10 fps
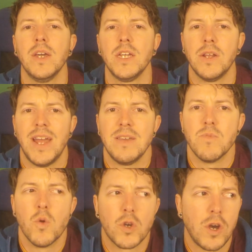You know, any
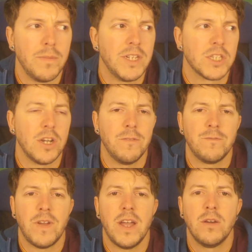more comments that I've
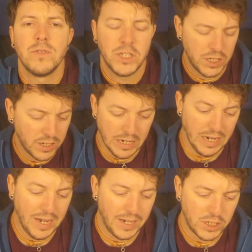found? Has it
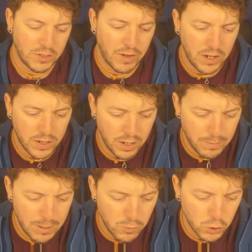glitched or anything?
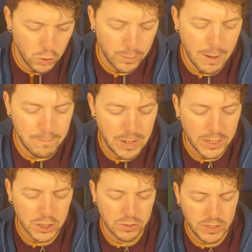People talk about
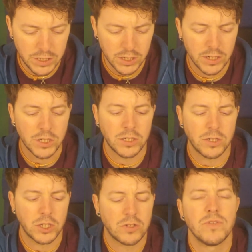big screens and this
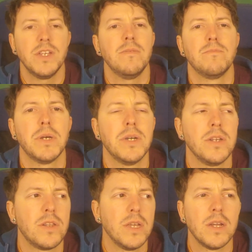screen
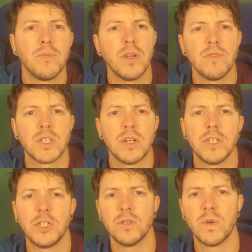burn thing. I'm not even
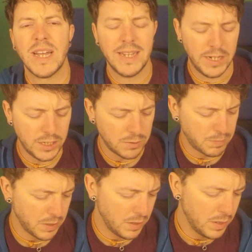entirely sure what that is,
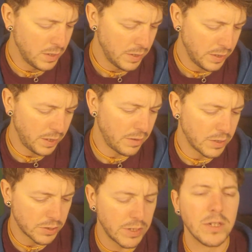but you know,
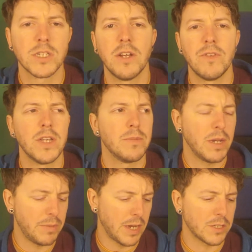the screen looks lovely at the
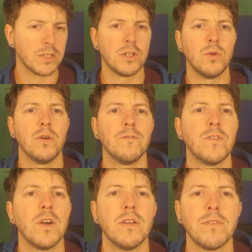moment. It hasn't caught on
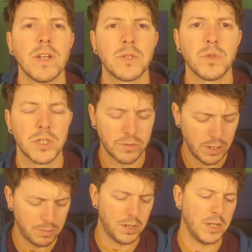fire, if that's what
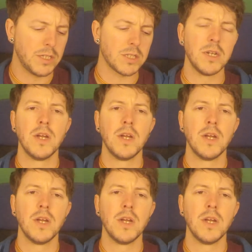screen burn is.